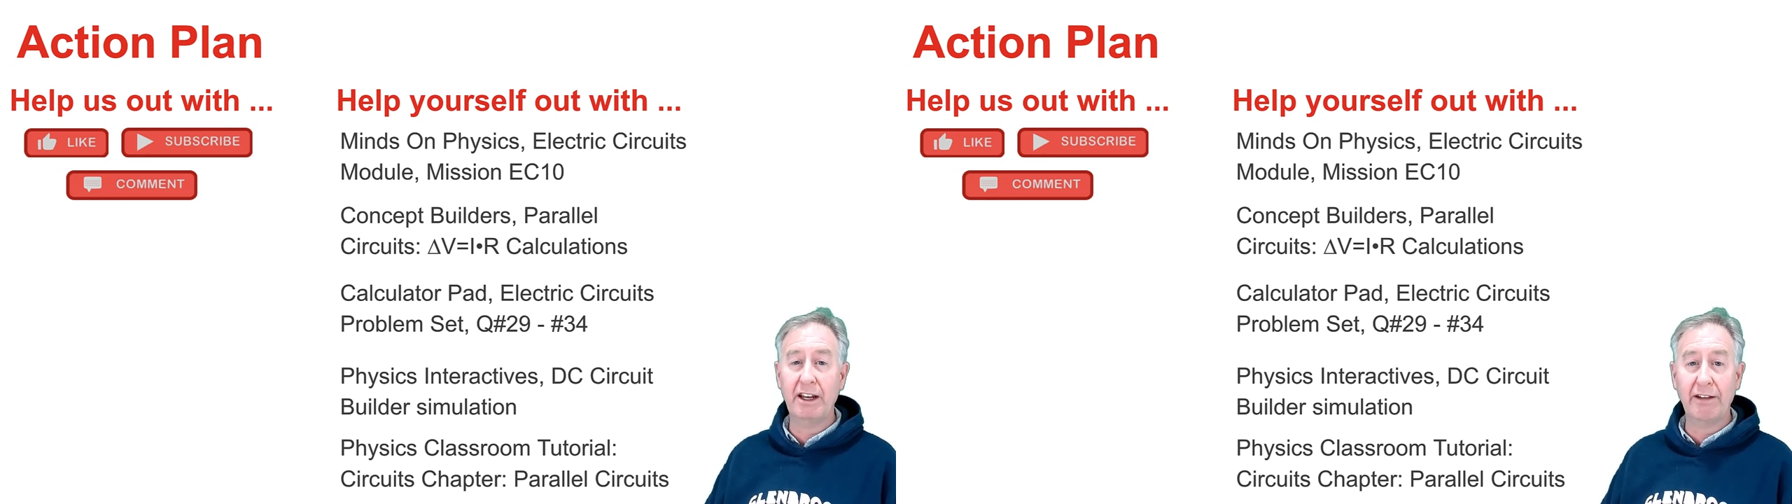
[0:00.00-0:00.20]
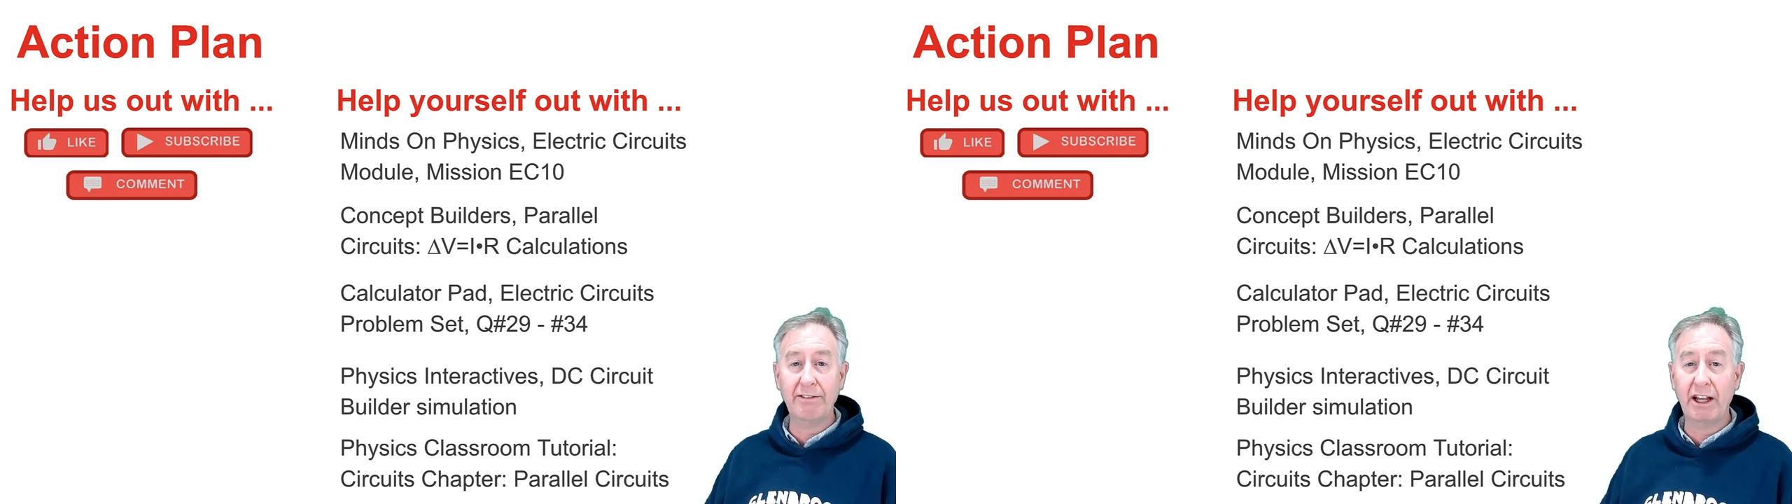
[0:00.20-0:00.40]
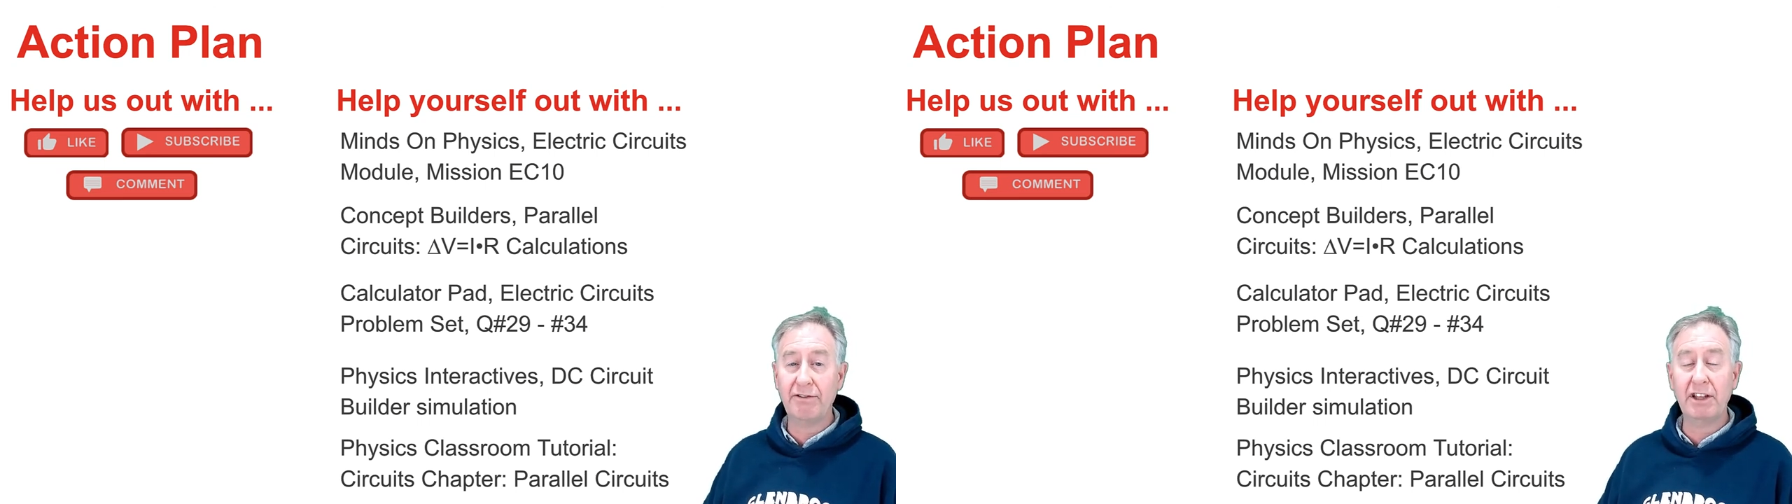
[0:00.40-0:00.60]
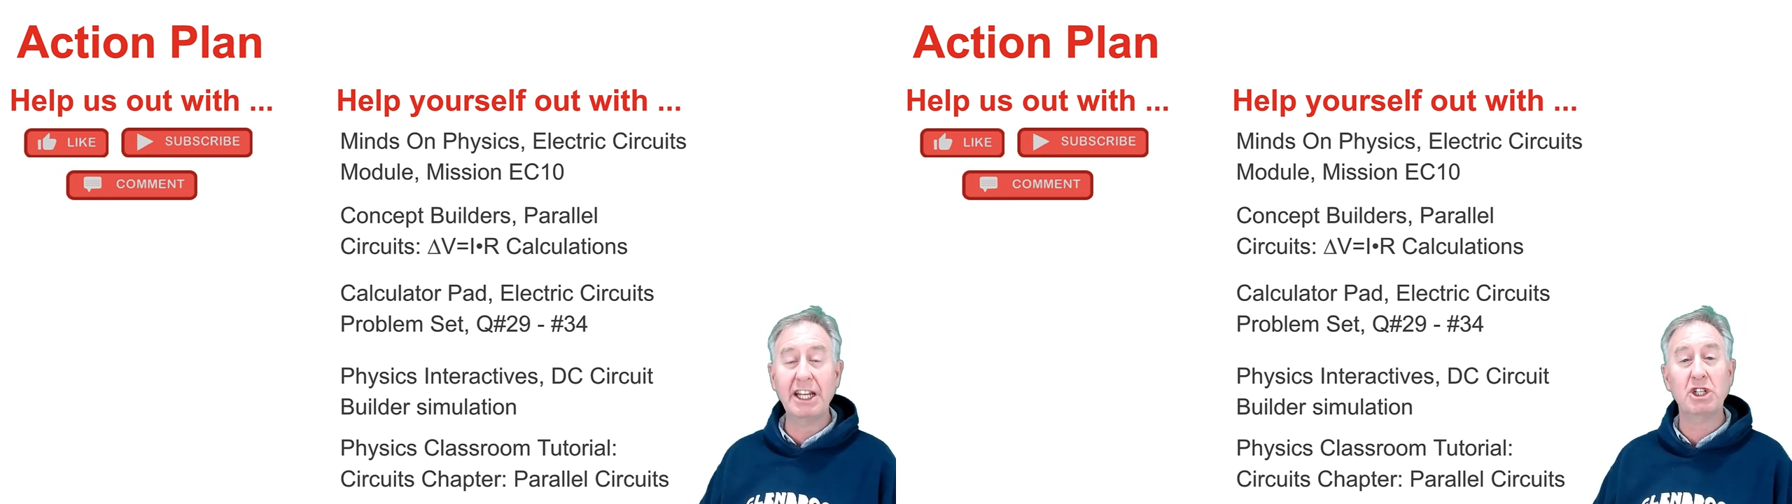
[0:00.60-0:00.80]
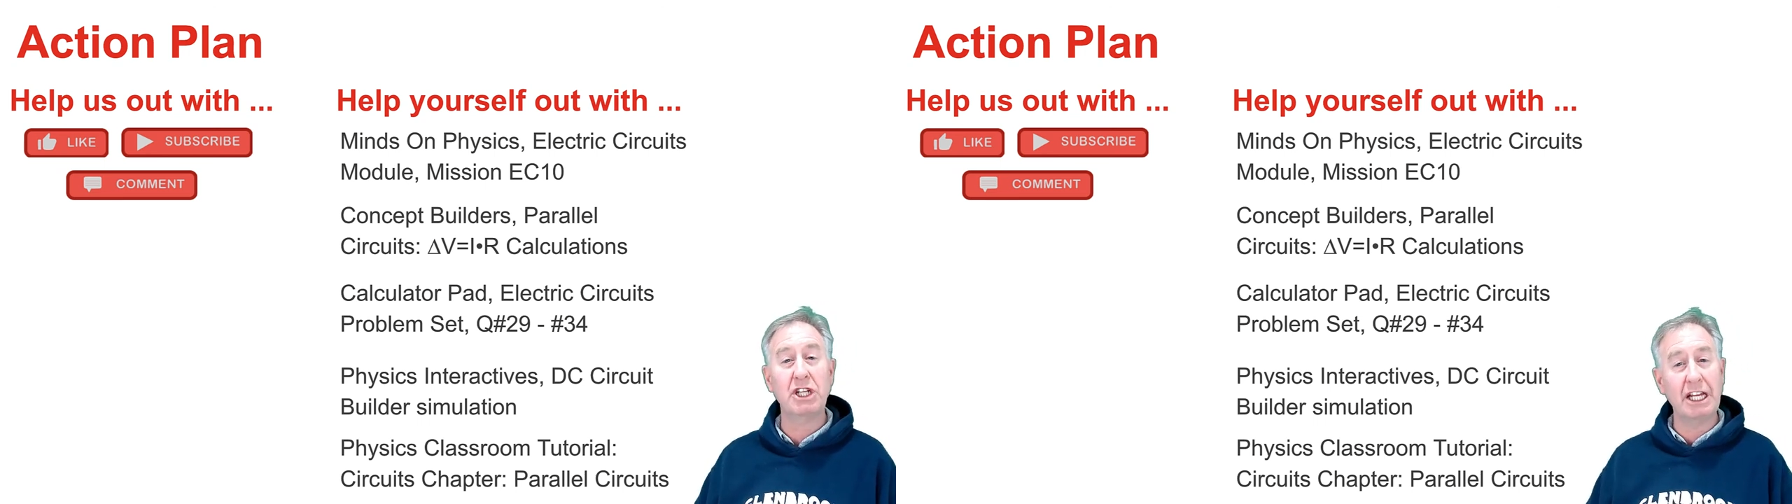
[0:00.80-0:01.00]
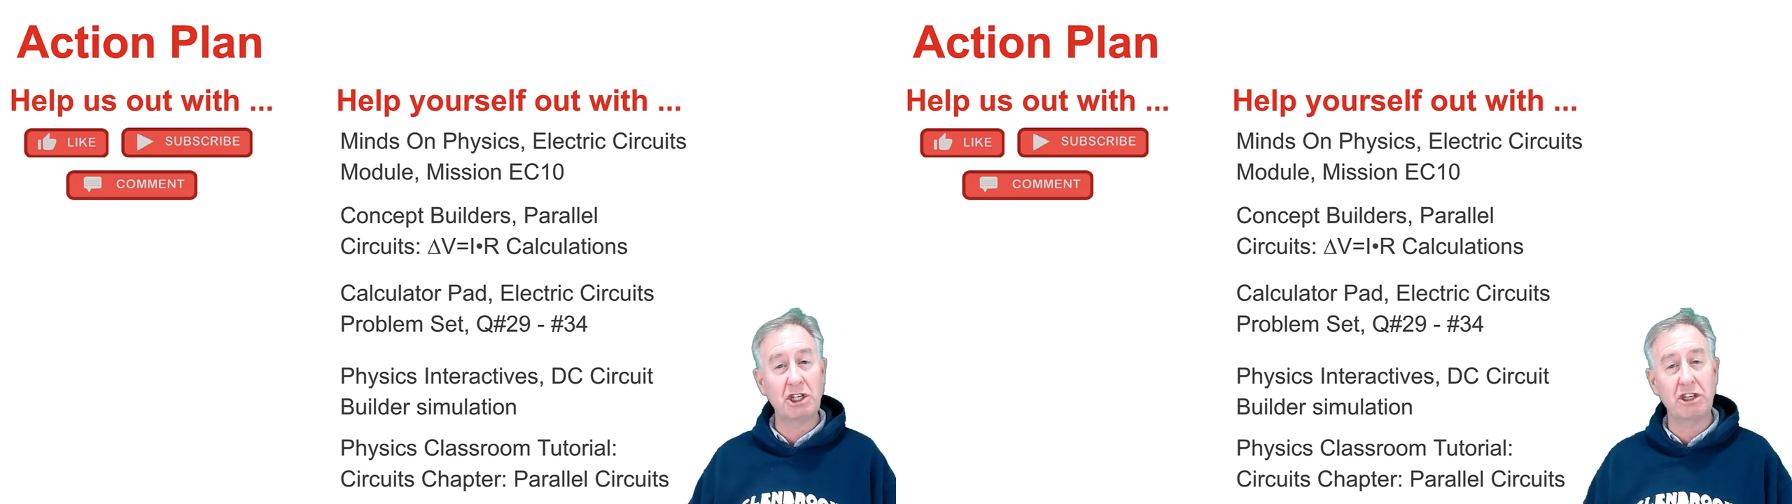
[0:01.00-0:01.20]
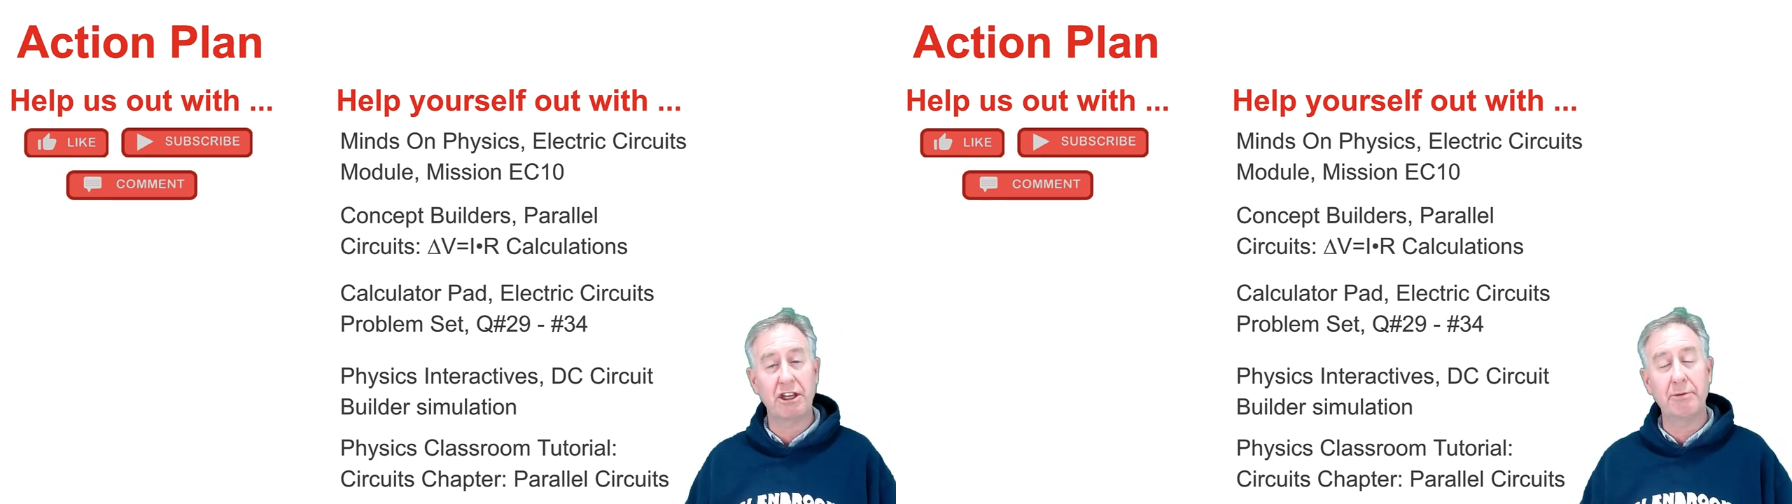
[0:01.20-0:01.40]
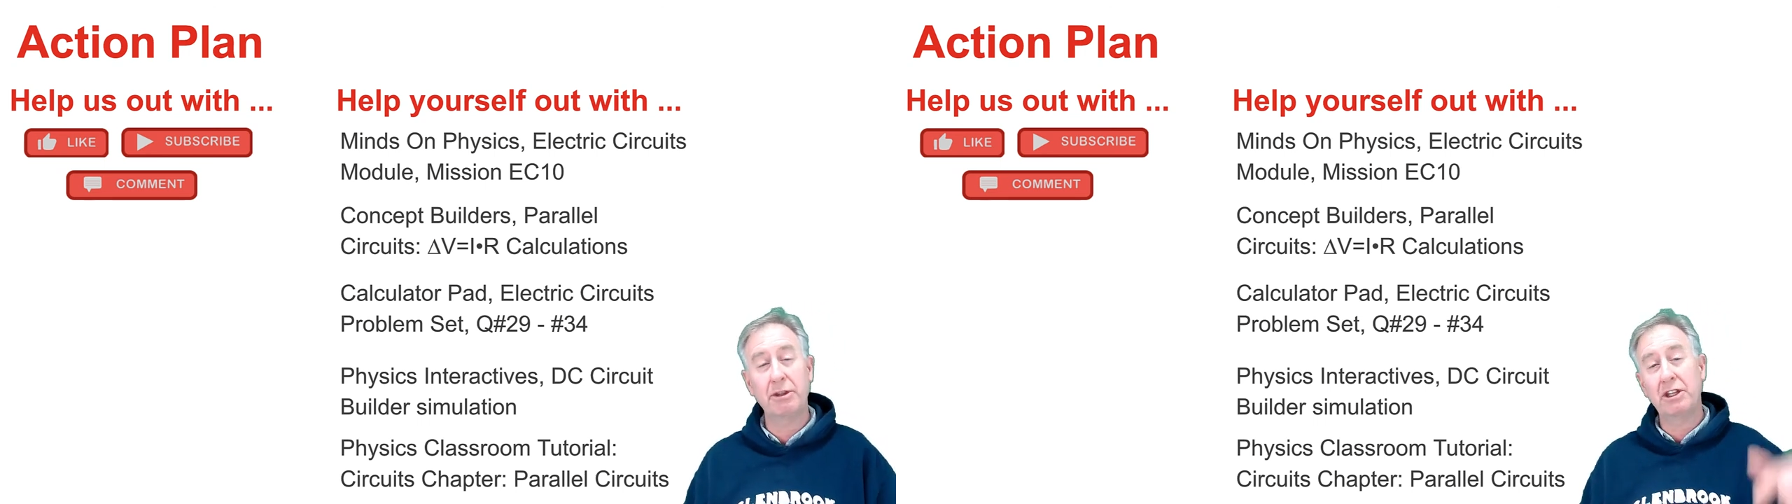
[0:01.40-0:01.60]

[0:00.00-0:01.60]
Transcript: and I've left links to each of them